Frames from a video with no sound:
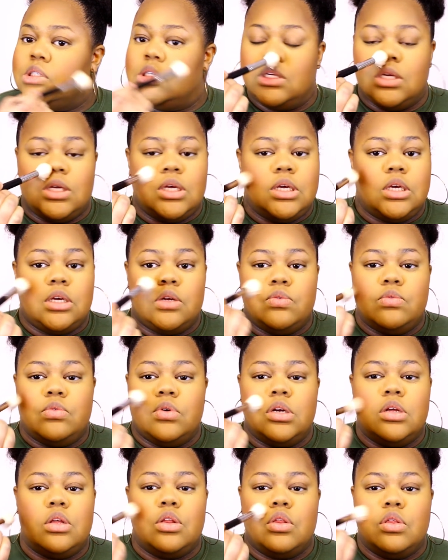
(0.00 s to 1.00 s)
and
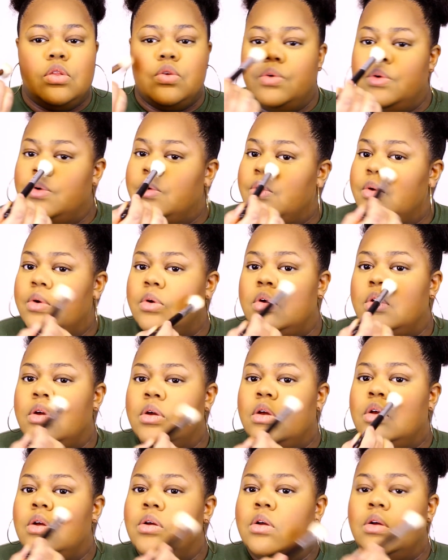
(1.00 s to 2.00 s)
run it through
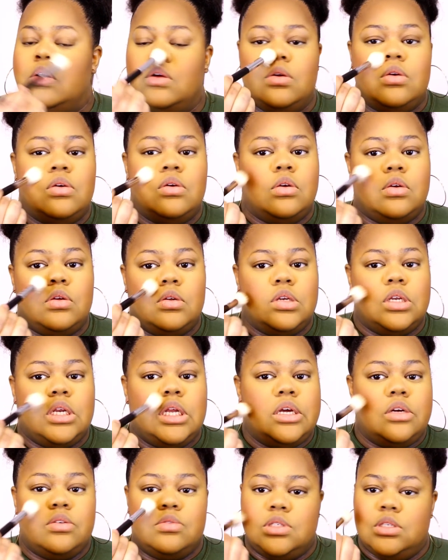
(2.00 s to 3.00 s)

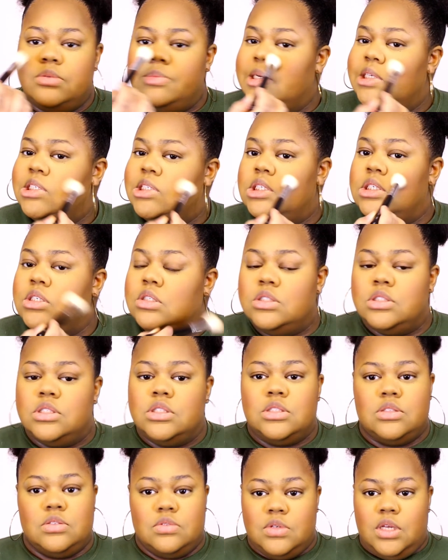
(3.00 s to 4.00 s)
down to my
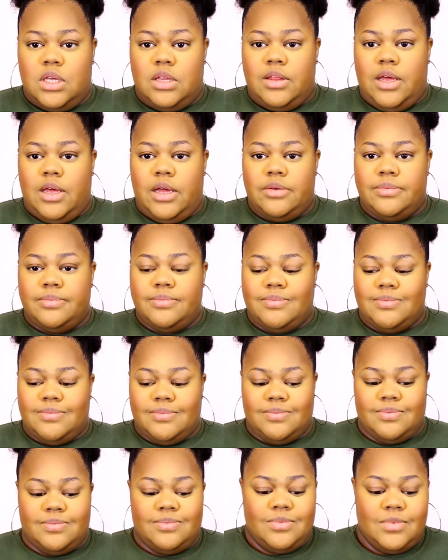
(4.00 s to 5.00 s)
cheeks like that.
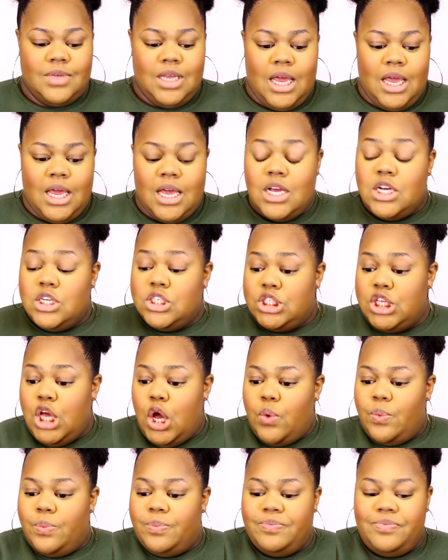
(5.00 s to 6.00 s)

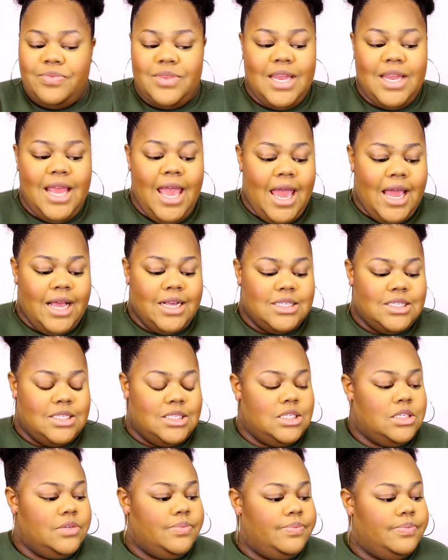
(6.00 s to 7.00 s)
So
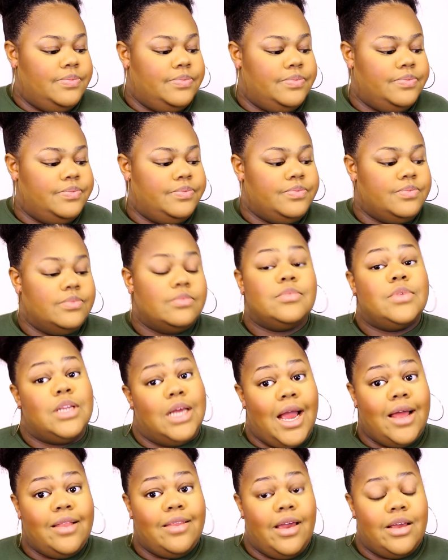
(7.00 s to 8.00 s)
next,
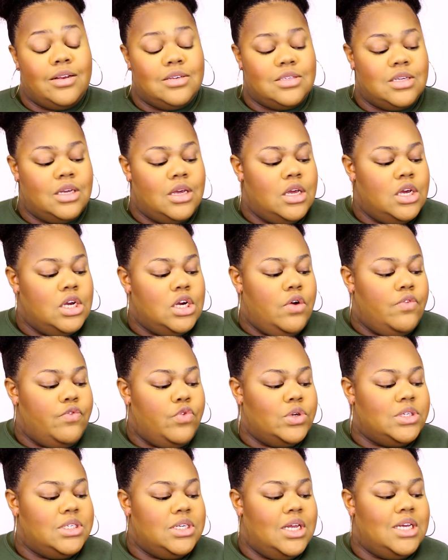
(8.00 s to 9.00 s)
highlight.
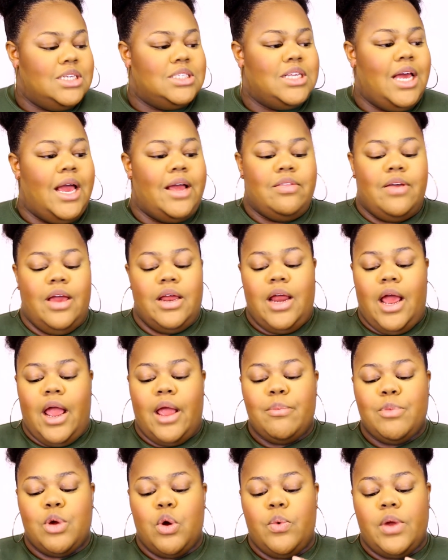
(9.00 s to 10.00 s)
For today's highlight, I
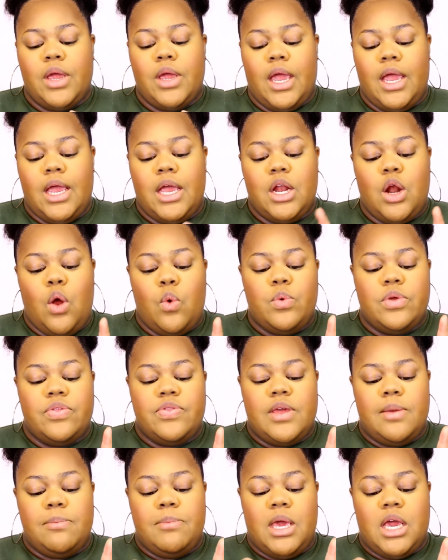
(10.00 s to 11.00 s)
am going in with
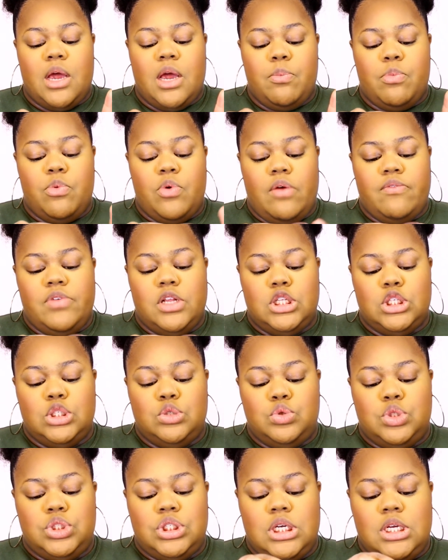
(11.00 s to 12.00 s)
the Makeup
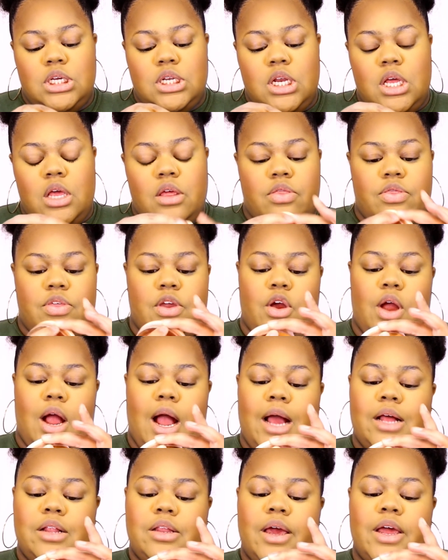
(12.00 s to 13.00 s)
Revolution, their
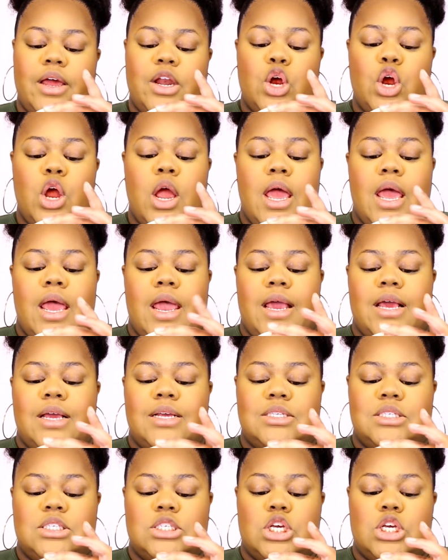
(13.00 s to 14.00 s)
highlighter, and
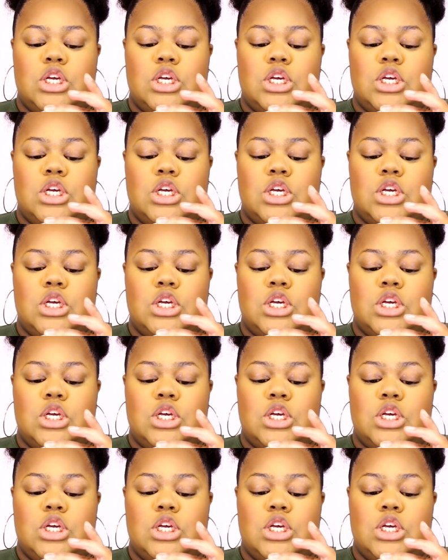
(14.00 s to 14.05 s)
it's